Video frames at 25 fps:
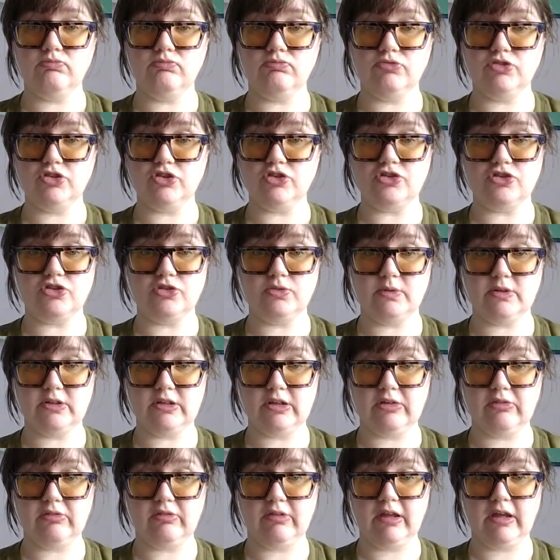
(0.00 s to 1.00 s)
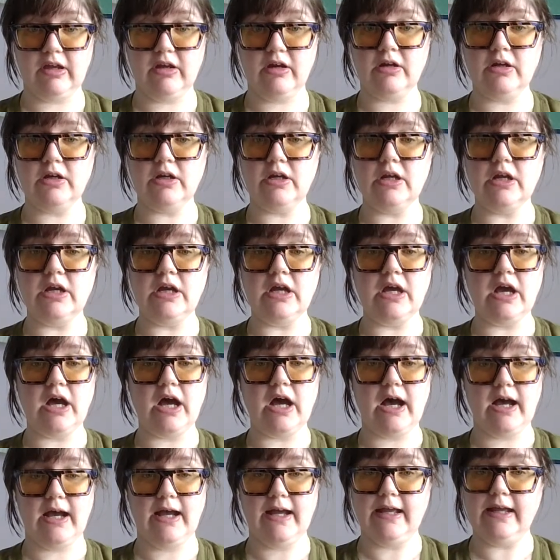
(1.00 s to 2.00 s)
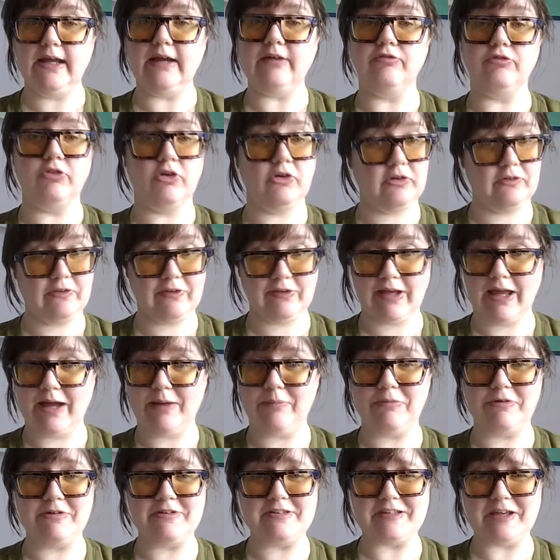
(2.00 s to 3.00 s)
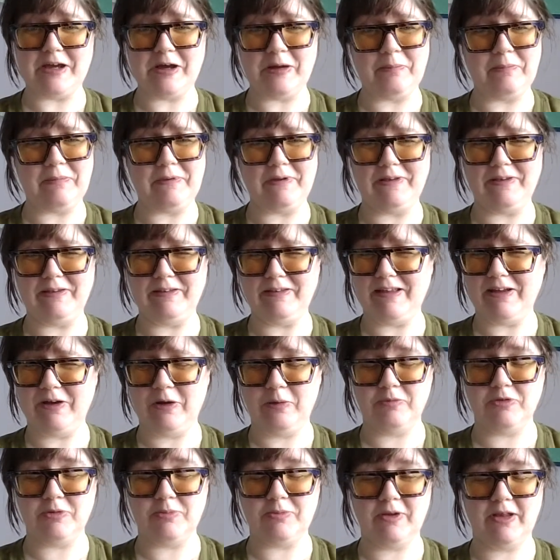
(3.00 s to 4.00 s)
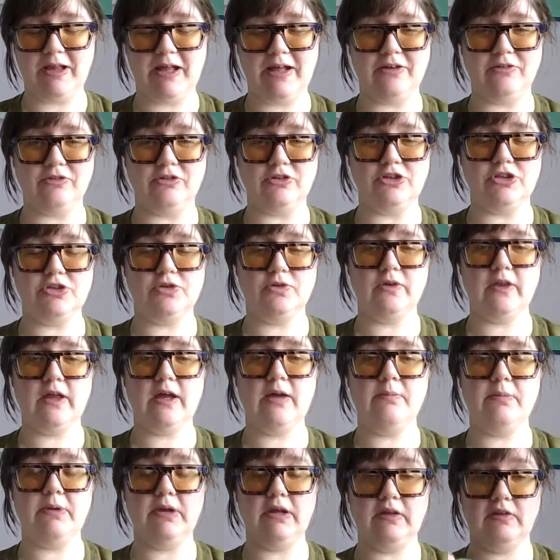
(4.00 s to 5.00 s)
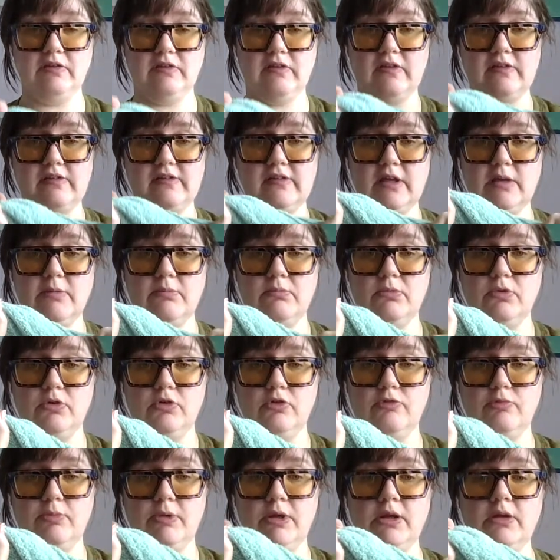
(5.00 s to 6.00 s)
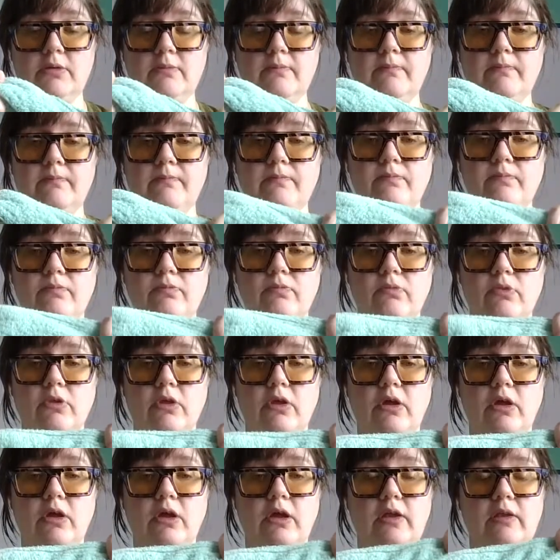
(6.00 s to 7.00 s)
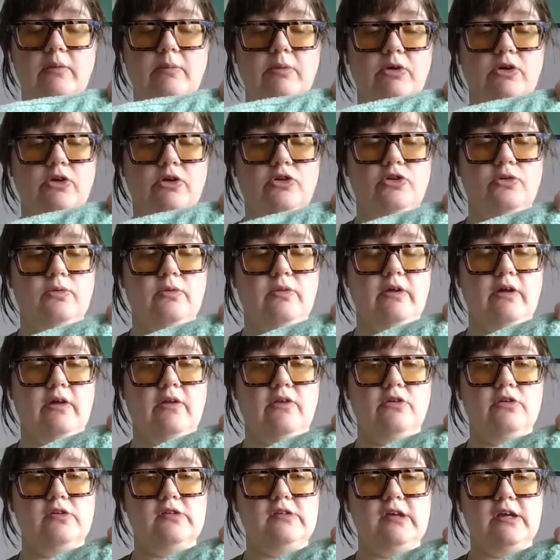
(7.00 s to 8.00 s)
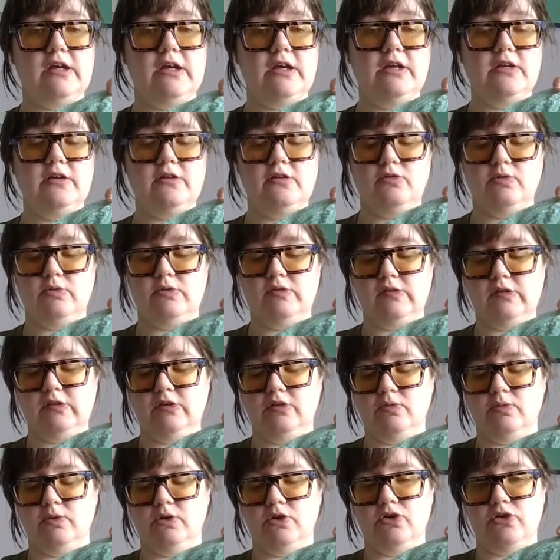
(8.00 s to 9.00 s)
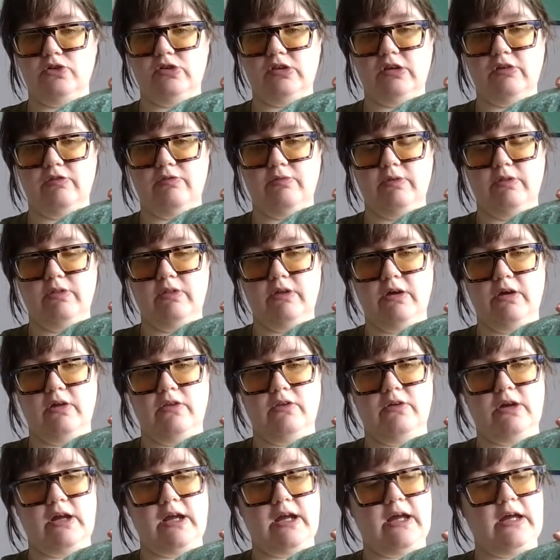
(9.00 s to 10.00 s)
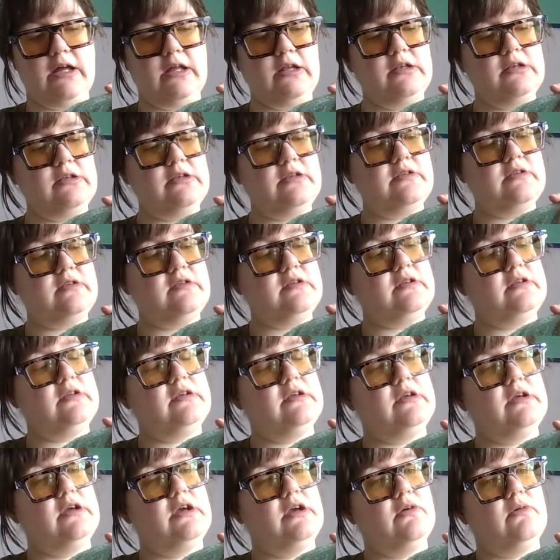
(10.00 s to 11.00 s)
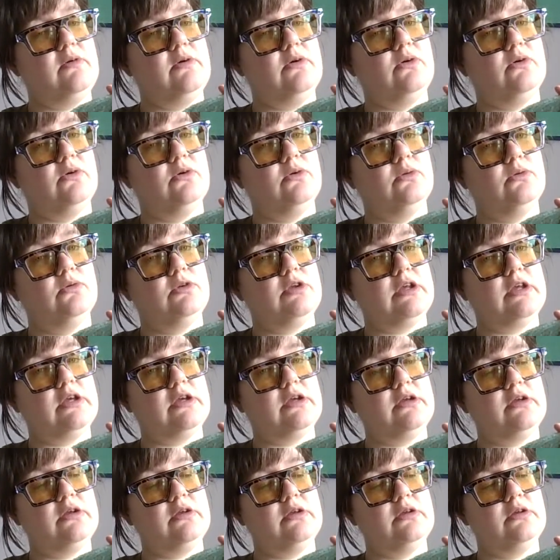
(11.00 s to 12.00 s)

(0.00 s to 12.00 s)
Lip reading: Just do it down there. I have not got the camera set up at optimal angle to show that, but it's the same movement. Then we're going to do it with the other side, twisting towards yourself with the other hand while holding.